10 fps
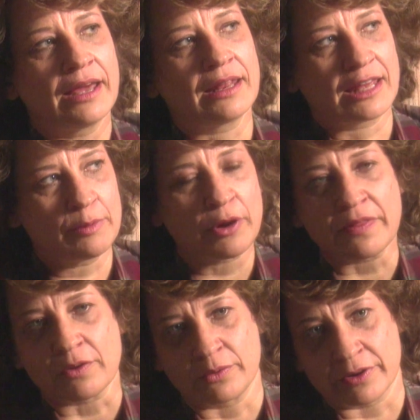And it came
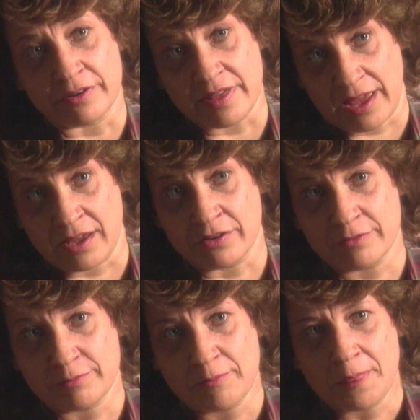around the corner of the
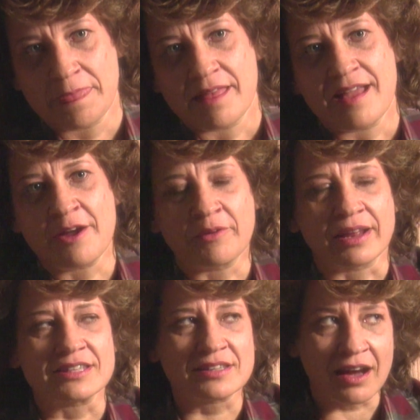hangar. And
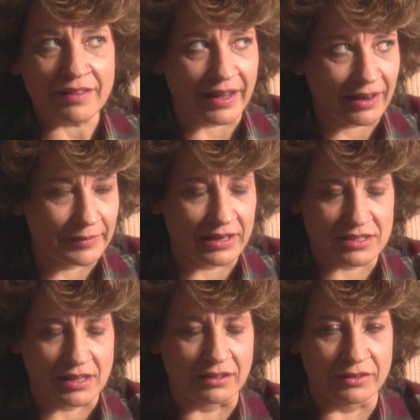when I saw that, I mean, I
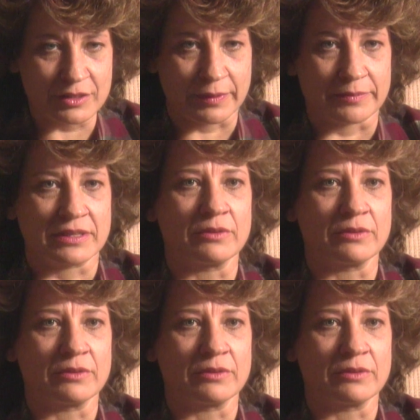just had goosebumps.